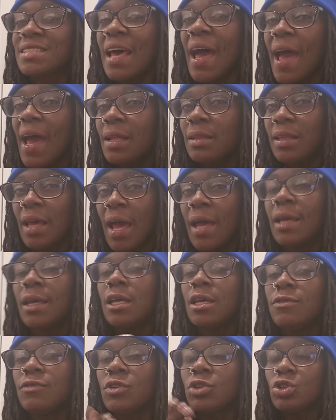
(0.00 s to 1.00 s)
sad that
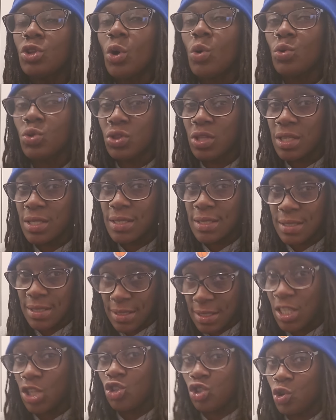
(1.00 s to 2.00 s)
even though
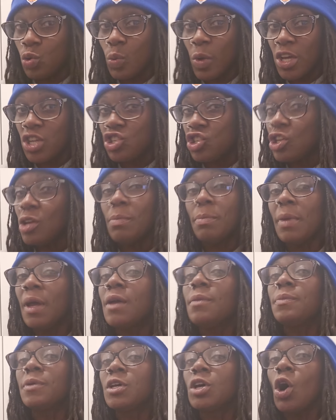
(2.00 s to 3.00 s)
this situation
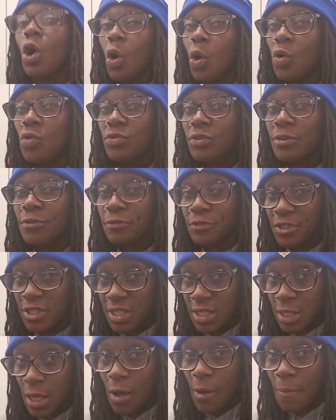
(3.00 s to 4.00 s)
may be over for
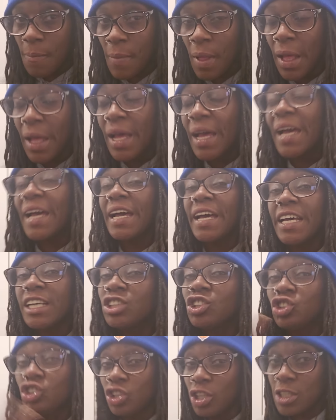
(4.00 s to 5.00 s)
some,
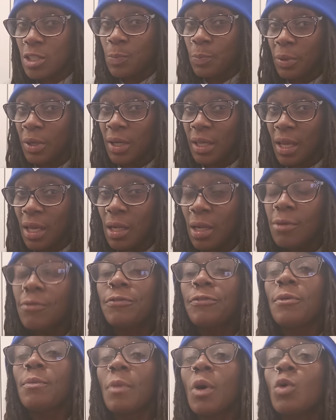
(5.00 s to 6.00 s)
it's just beginning
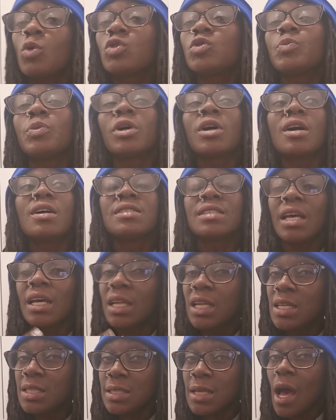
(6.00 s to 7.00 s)
for most because
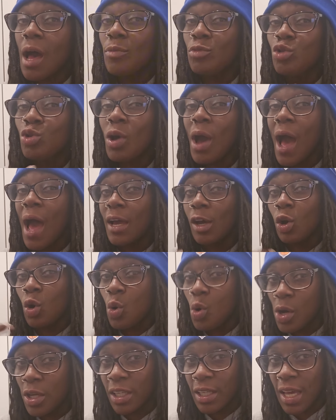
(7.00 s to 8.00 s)
anytime you got
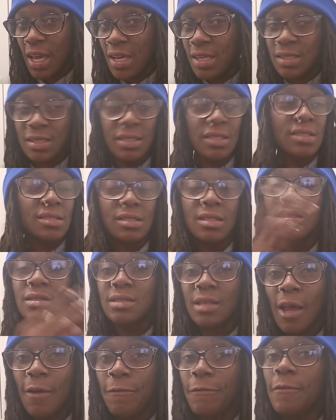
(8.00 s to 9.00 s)
court cases
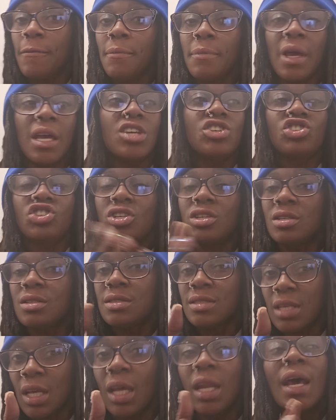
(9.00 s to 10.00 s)
and
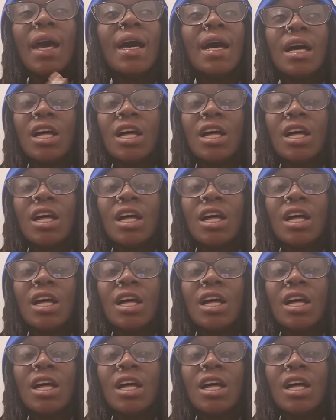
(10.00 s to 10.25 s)
defamations and